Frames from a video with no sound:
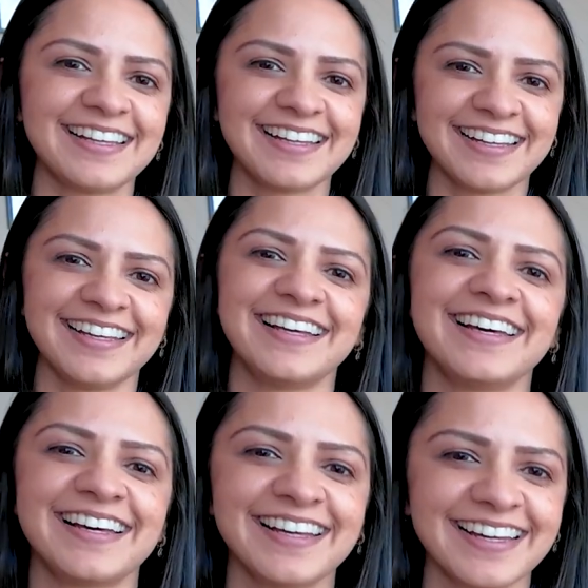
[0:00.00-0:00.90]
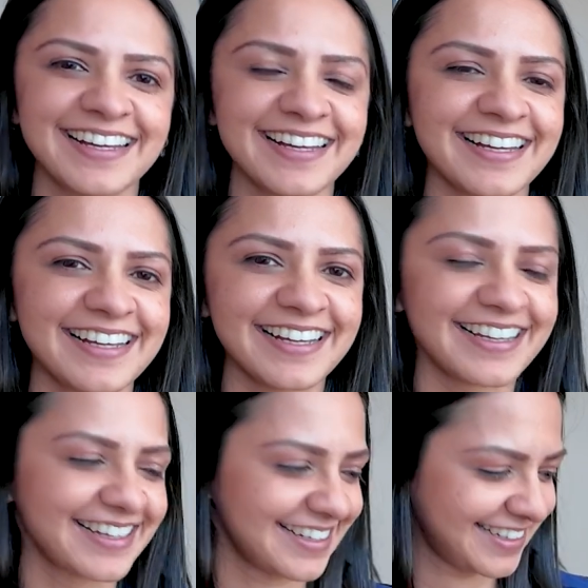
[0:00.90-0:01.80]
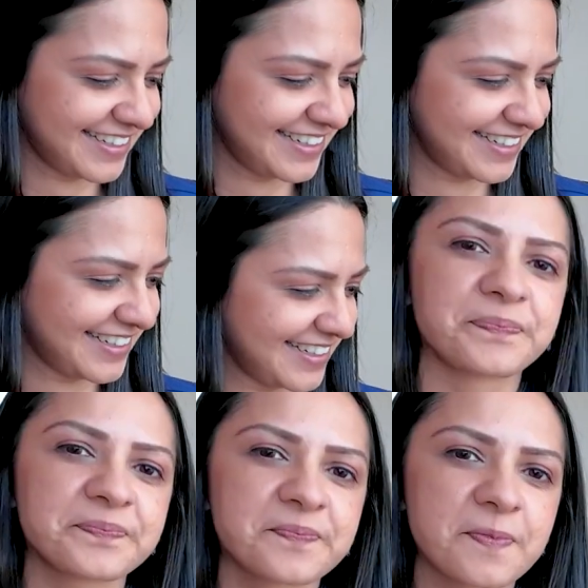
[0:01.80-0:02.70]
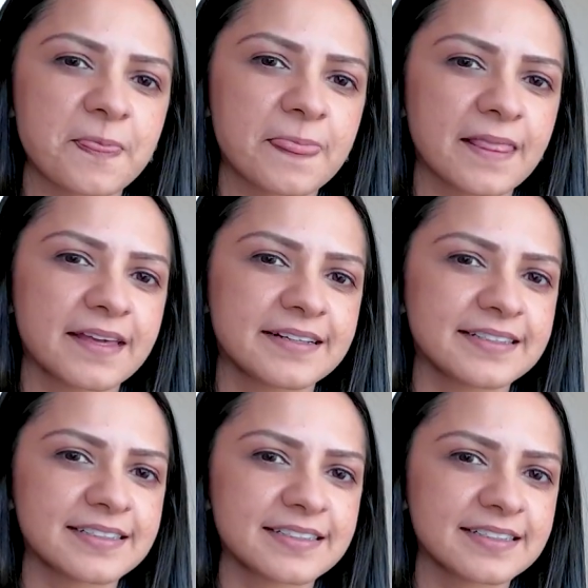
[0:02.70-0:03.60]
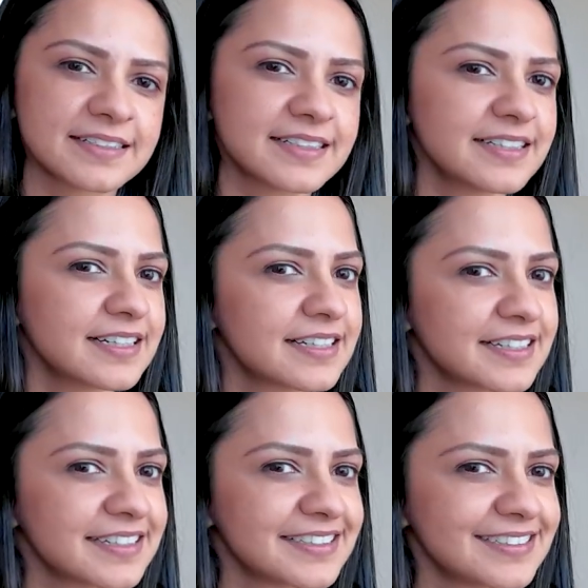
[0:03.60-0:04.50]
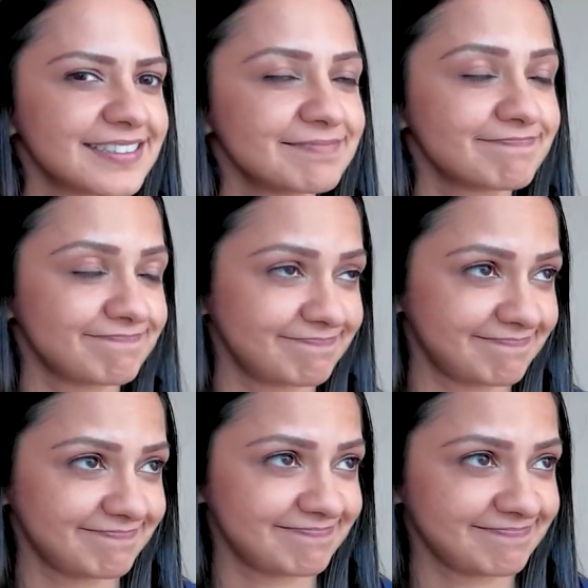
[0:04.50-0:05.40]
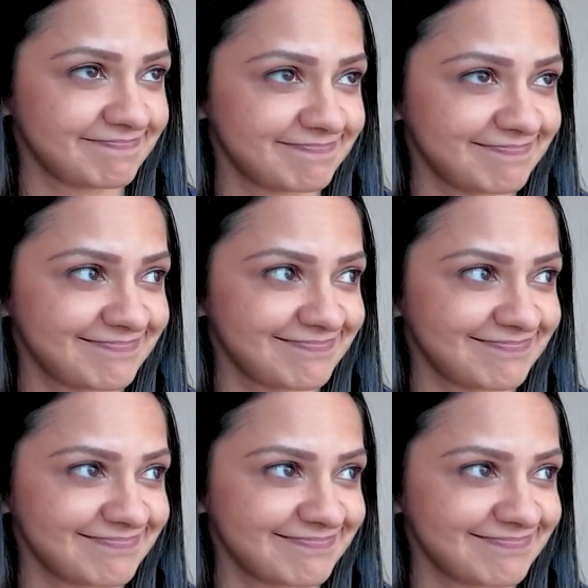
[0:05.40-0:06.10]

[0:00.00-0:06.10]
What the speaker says: No words are spoken by the person on screen.